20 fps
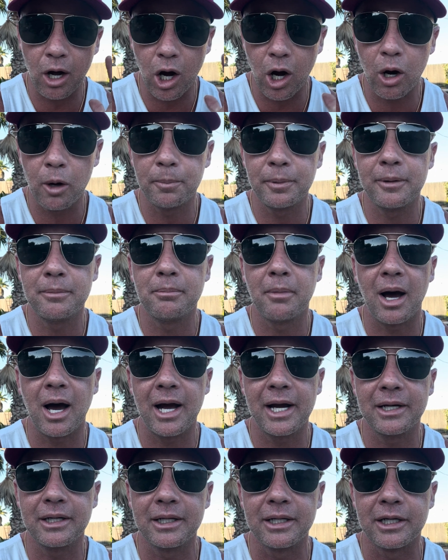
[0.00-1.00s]

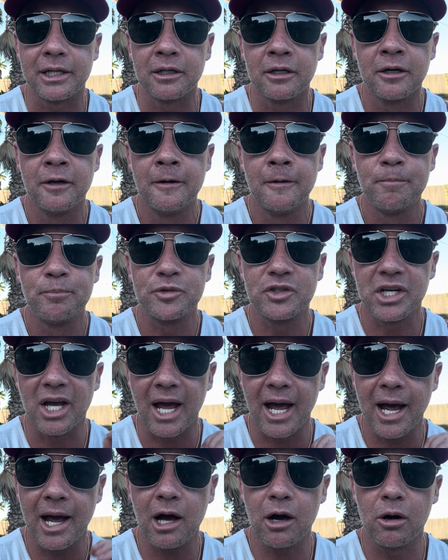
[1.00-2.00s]
open-minded to
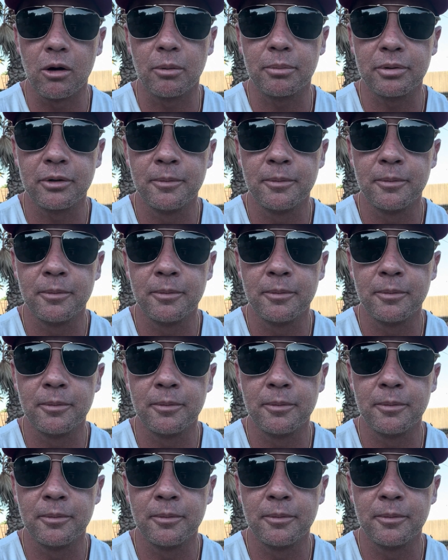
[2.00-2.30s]
help.